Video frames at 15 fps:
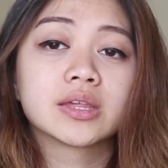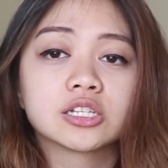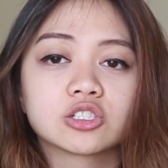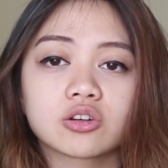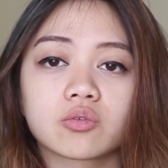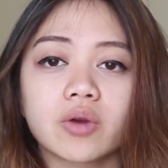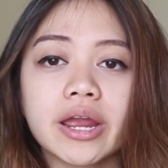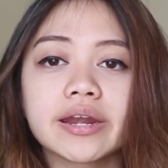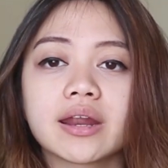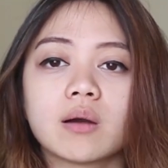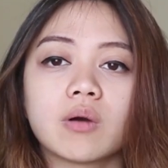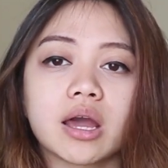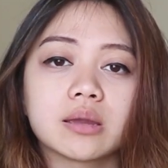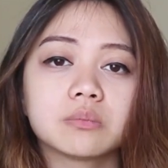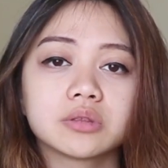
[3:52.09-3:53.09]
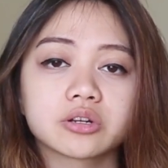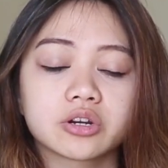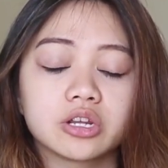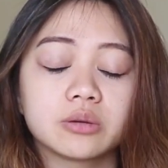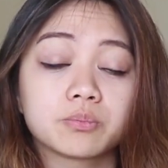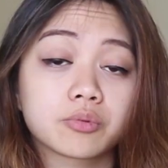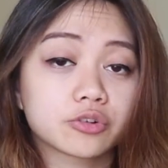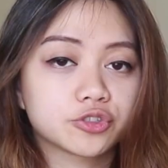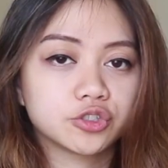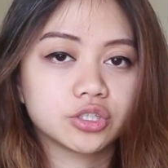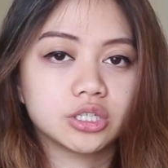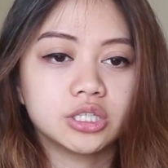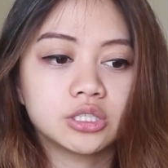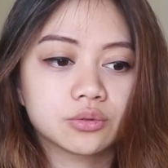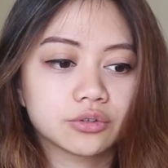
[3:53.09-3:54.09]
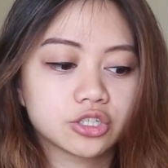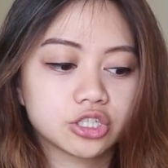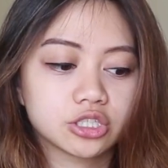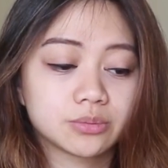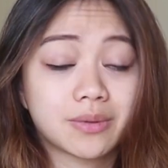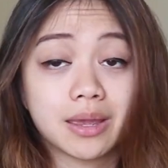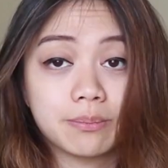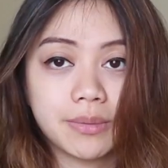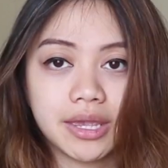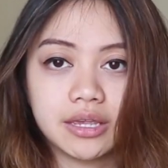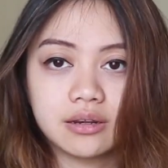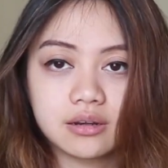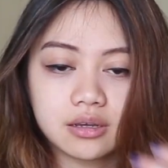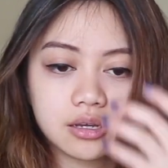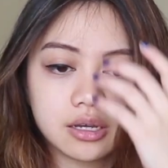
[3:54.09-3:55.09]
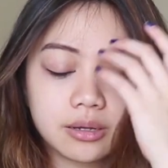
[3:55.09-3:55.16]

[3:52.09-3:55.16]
So right now I'm learning Portuguese, which is my main